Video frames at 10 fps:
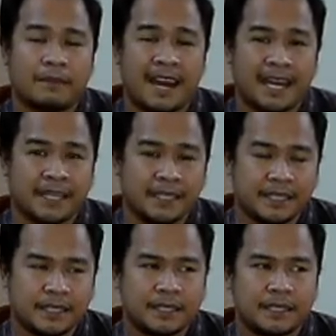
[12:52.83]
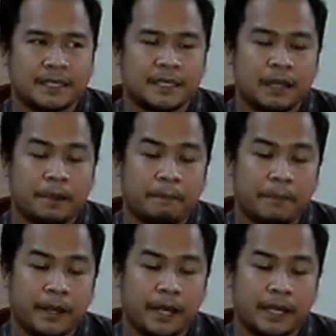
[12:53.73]
ice.
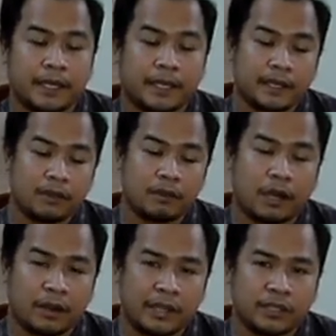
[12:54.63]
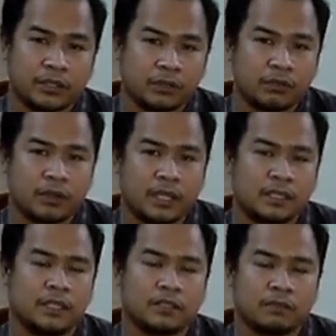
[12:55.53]
But in Enquiry 2,
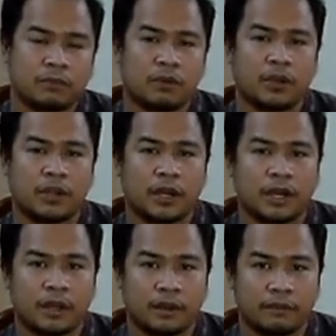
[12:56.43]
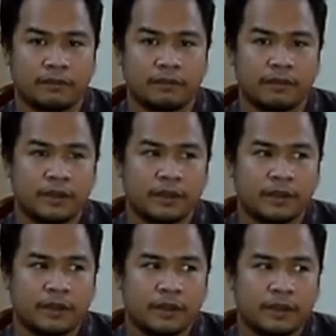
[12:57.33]
this is more of
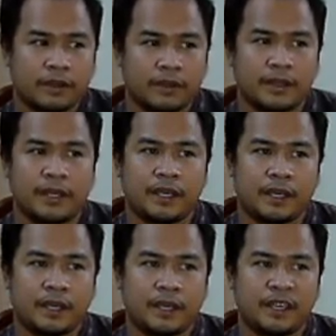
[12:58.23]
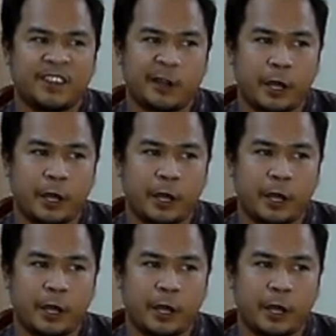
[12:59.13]
the